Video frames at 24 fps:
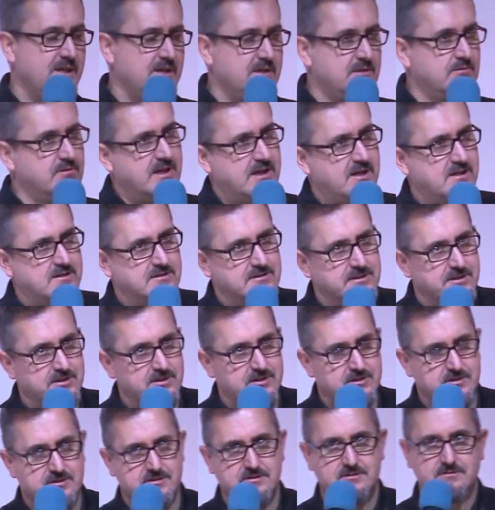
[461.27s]
well, you
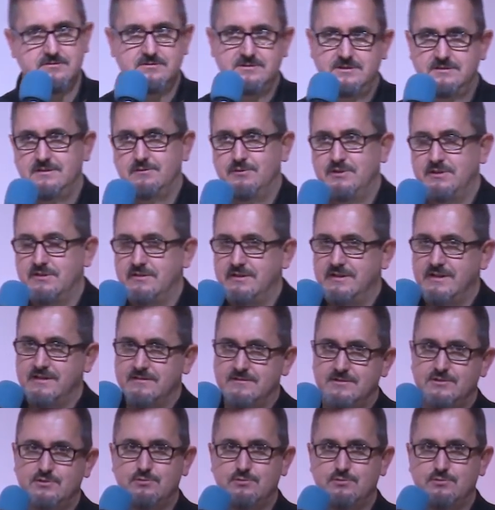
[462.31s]
know, are we going to get